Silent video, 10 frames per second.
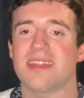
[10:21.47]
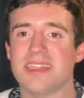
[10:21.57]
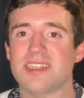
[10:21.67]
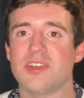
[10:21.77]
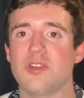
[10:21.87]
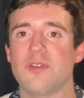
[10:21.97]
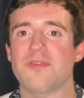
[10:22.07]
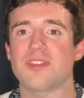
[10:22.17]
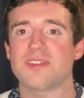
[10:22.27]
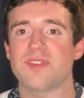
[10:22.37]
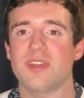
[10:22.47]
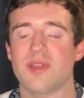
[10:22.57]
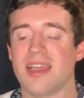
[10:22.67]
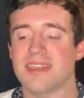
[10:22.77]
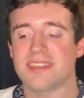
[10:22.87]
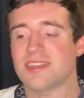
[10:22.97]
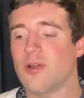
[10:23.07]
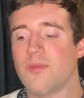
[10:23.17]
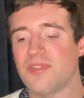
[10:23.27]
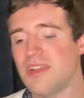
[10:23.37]
That's going to do it for this video, guys.
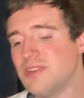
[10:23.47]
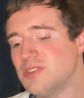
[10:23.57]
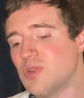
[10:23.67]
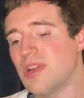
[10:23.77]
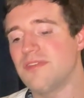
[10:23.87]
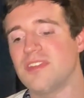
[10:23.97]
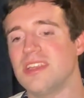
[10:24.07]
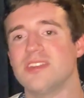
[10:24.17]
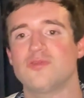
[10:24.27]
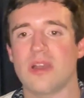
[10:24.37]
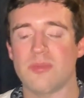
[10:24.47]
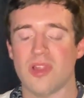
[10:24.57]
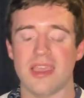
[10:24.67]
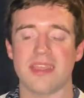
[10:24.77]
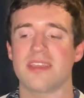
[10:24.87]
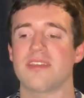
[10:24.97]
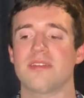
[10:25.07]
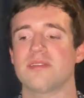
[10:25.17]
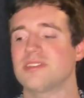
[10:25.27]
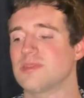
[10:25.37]
Hopefully you enjoyed. If you did, drop a like
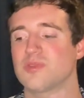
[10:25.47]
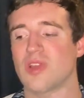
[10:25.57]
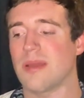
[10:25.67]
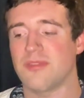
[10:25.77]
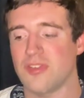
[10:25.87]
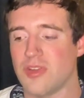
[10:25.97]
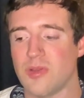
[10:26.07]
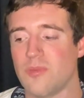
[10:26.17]
and subscribe if you're new.